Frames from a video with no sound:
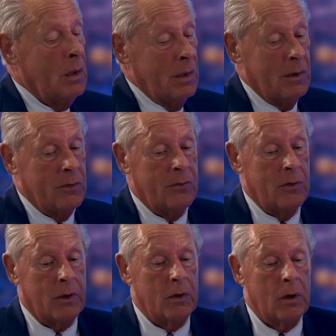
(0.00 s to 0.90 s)
That's
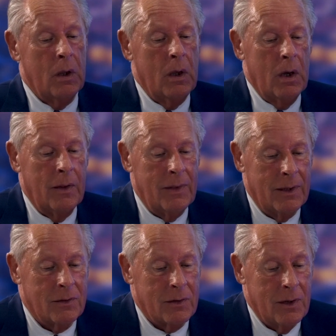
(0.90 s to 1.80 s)
very good. And
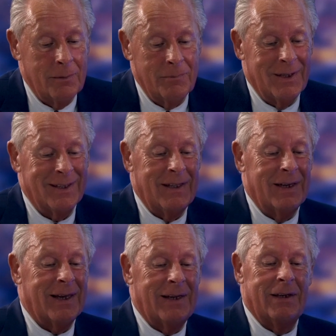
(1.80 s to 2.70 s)
that,
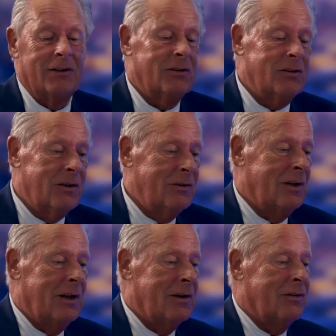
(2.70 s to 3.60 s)
again, it just
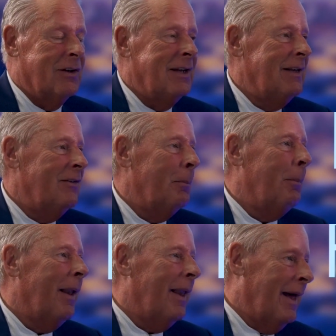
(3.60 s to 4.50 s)
underlines the need to
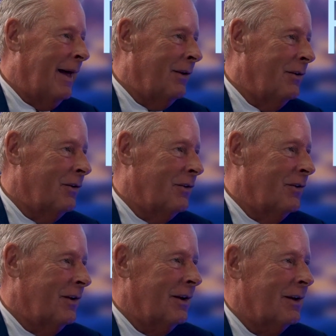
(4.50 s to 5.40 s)
plan,
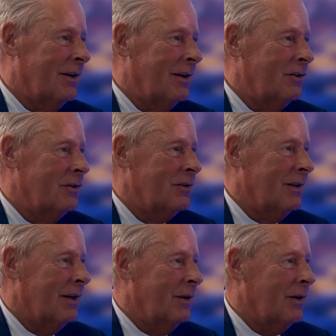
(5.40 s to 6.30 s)
doesn't it? I
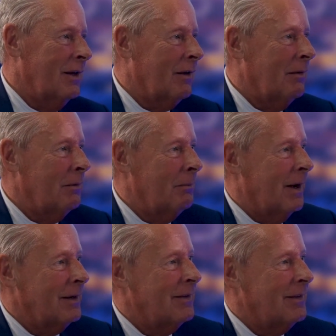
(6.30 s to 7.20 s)
know I keep coming
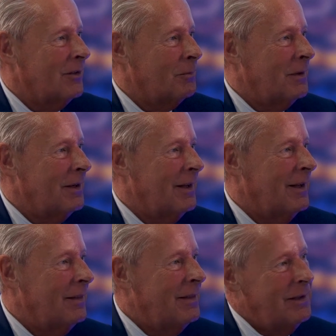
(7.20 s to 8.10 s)
back to this, but
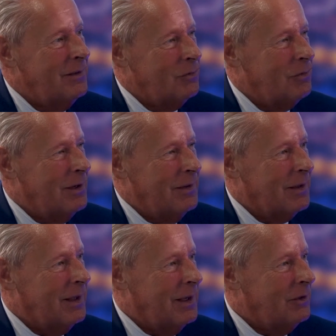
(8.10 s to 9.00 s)
this is really the
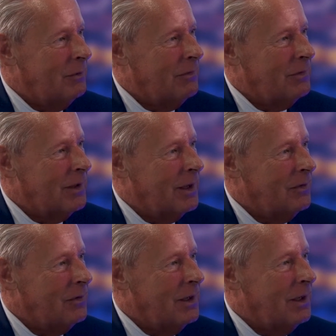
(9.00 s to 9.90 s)
key to everything,
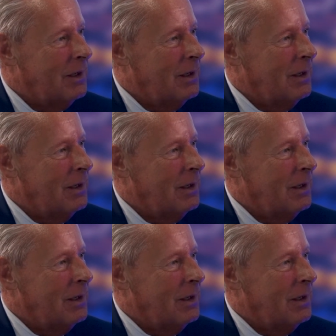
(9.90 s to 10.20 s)
isn't it?